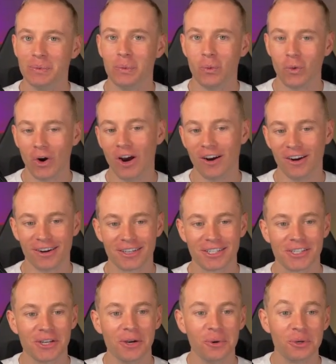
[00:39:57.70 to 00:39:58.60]
work.
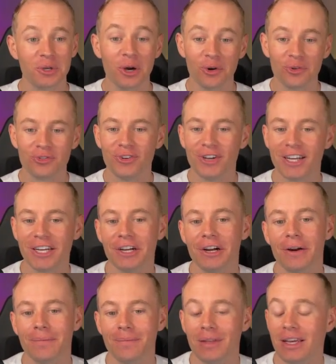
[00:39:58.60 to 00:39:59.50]
So go
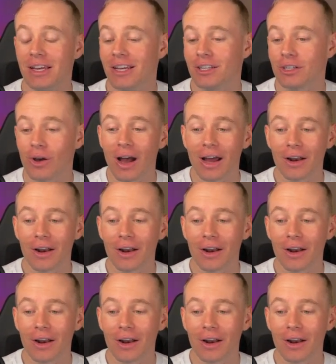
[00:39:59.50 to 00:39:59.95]
figure. So I